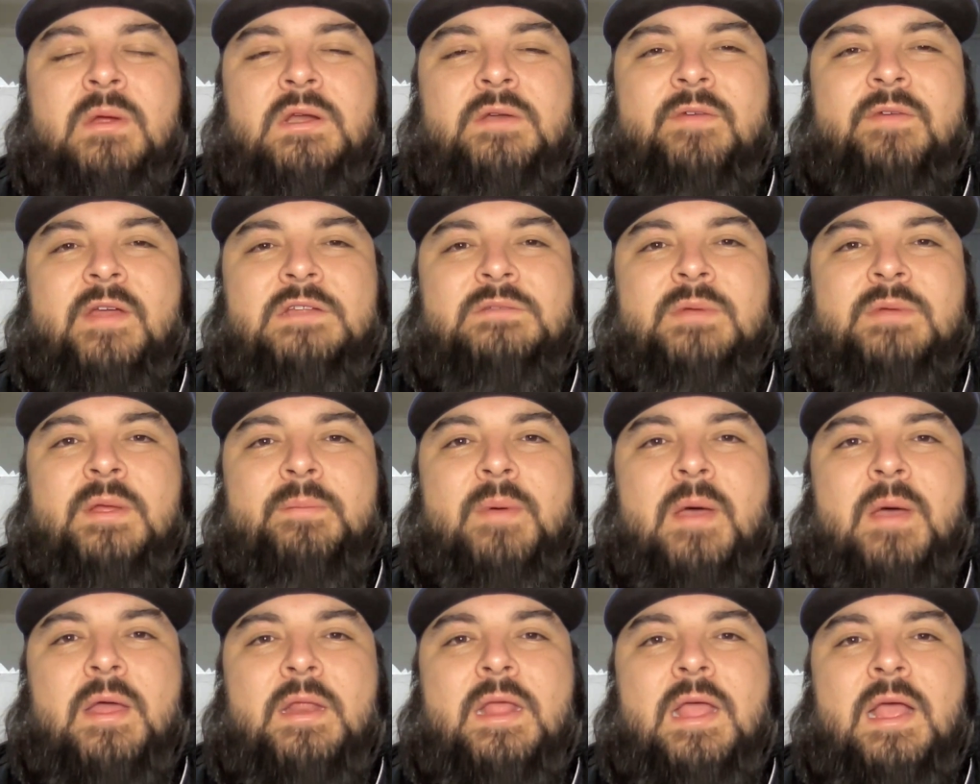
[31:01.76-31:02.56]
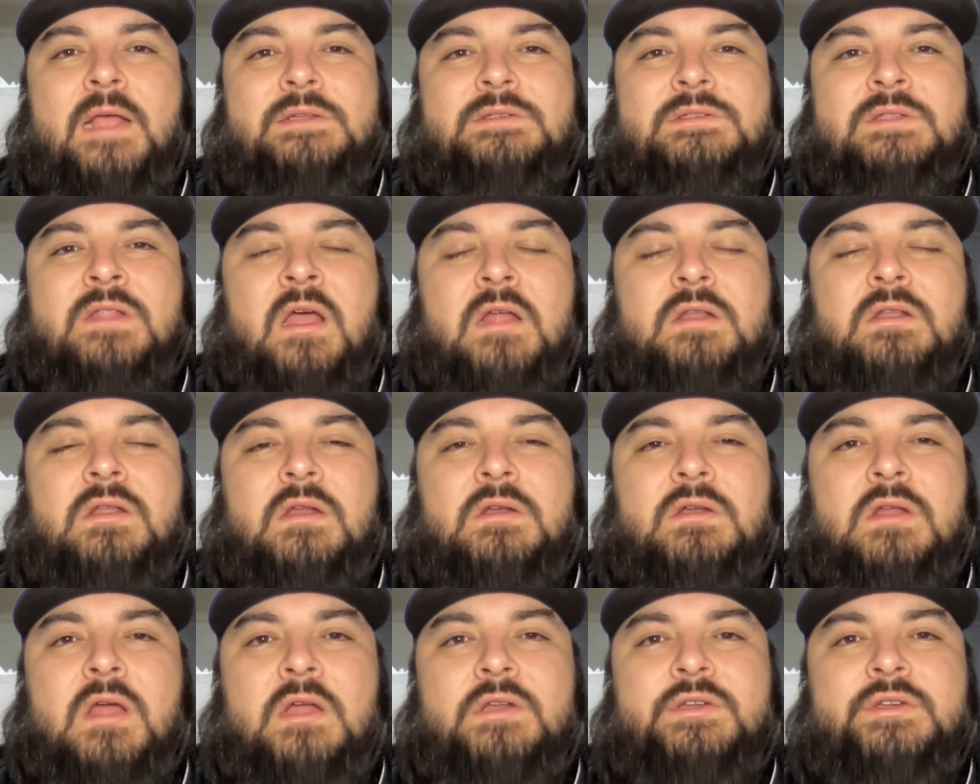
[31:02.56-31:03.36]
my device play podcast, Locked
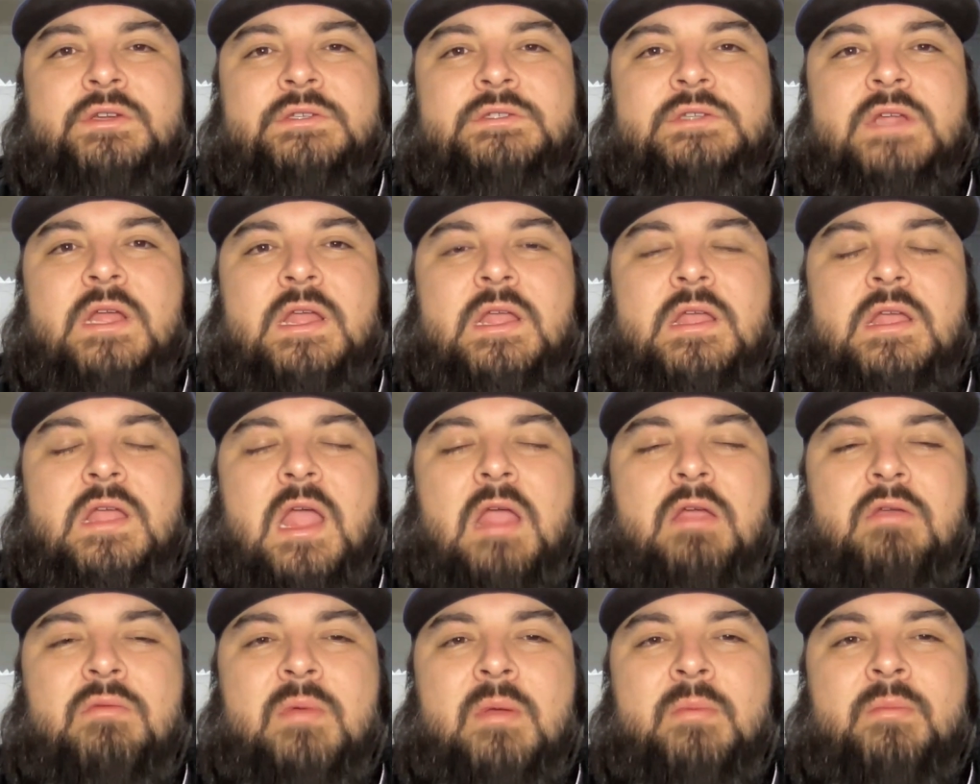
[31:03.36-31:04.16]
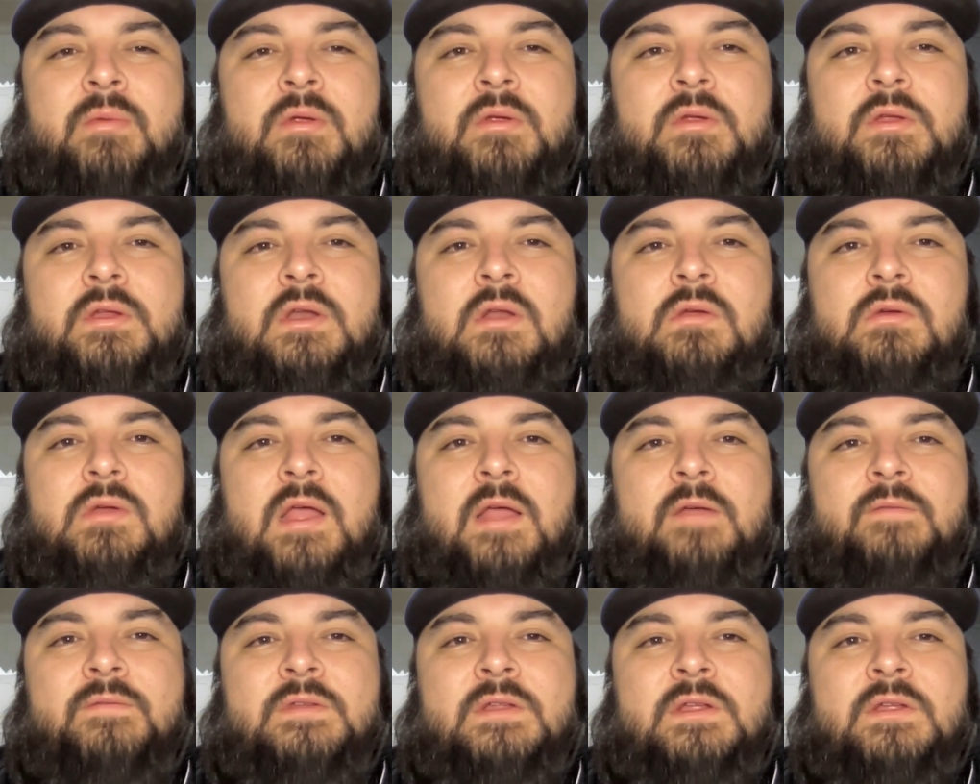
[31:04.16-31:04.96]
On Dodgers. And remember, you don't
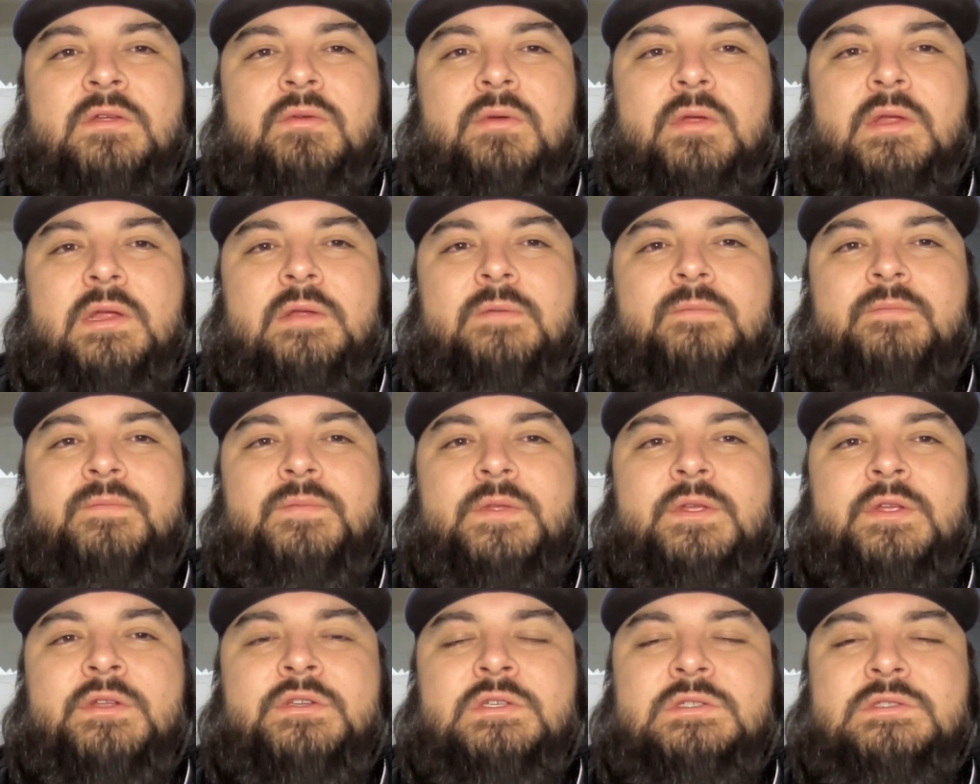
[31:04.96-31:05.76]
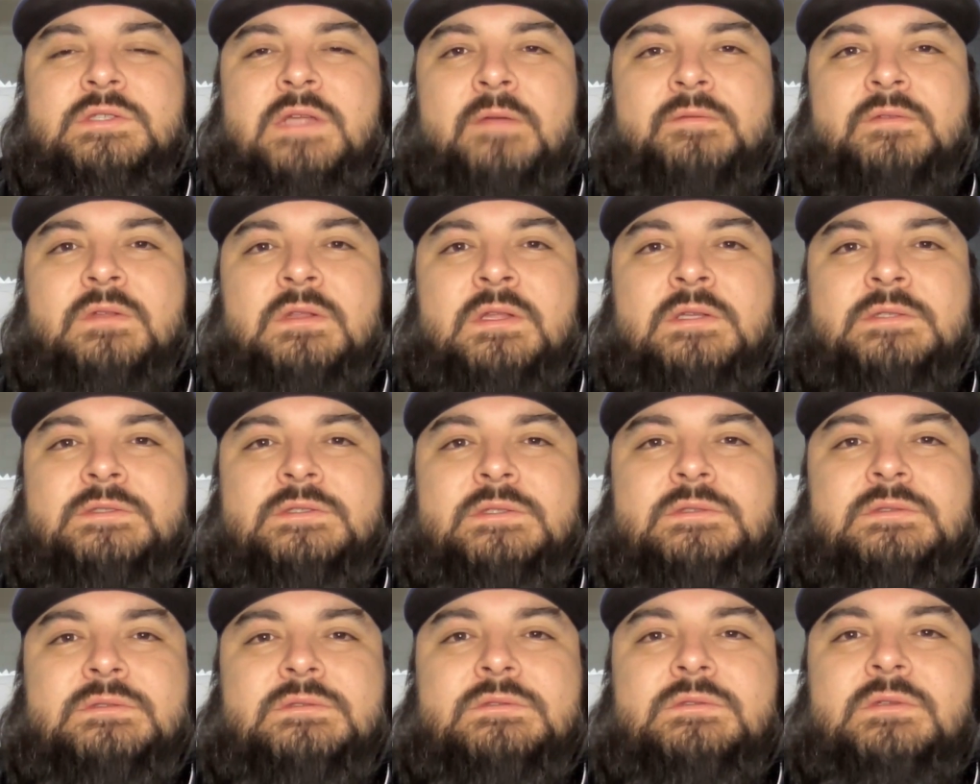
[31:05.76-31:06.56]
have to agree. You just have to
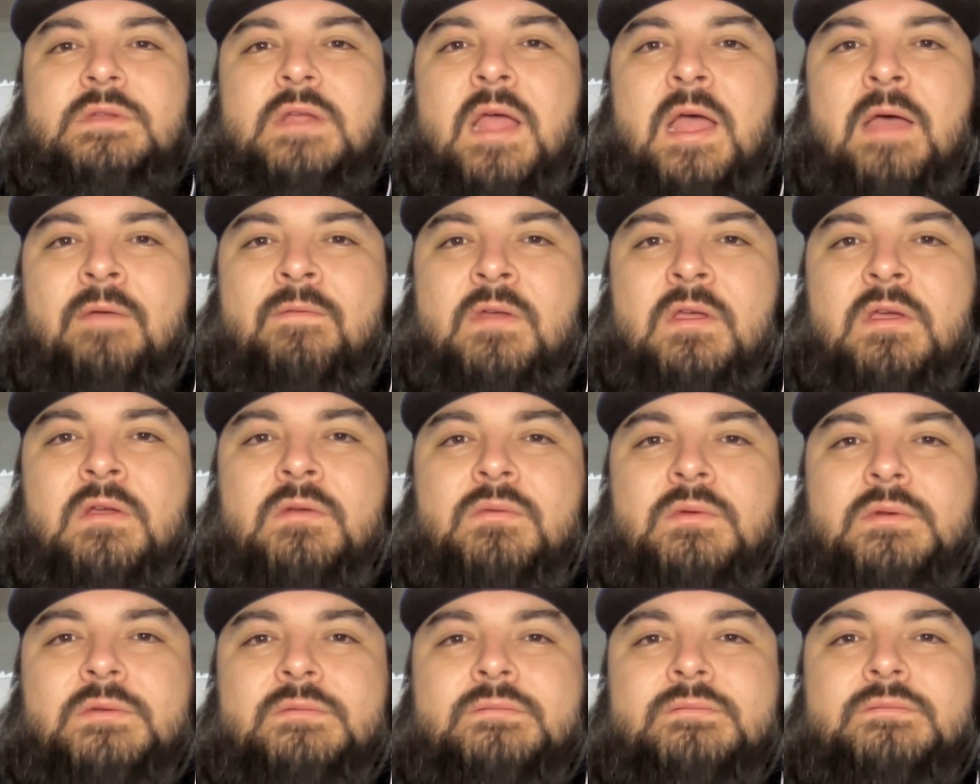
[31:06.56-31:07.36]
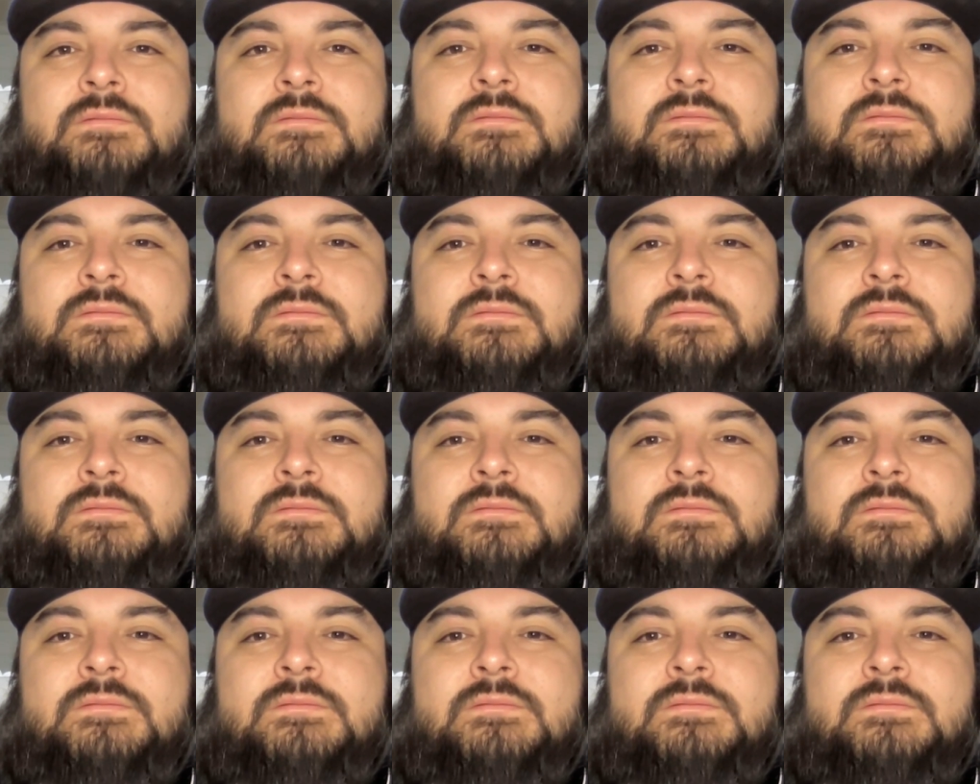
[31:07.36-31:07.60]
listen. Have a good one.